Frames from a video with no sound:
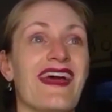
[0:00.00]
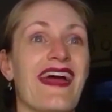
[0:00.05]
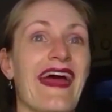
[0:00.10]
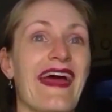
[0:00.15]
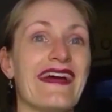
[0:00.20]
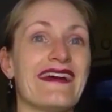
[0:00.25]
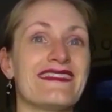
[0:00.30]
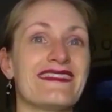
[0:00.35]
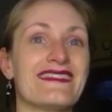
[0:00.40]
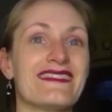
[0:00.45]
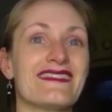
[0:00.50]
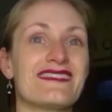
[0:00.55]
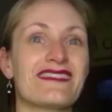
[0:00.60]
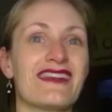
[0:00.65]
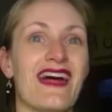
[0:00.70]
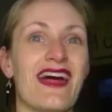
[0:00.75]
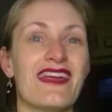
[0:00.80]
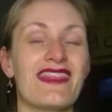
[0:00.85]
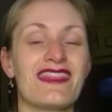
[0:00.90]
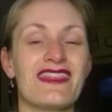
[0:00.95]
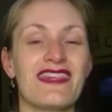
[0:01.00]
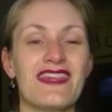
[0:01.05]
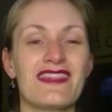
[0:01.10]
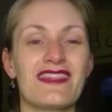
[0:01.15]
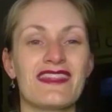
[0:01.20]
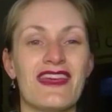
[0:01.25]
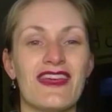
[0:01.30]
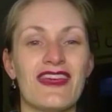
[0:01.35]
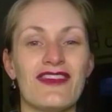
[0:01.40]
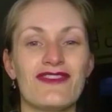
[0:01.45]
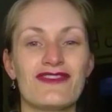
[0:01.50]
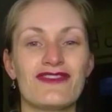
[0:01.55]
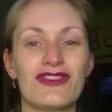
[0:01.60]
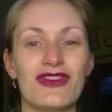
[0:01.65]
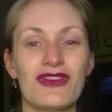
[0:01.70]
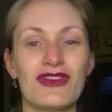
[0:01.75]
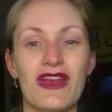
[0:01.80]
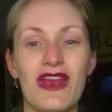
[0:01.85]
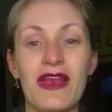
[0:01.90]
And I think they've done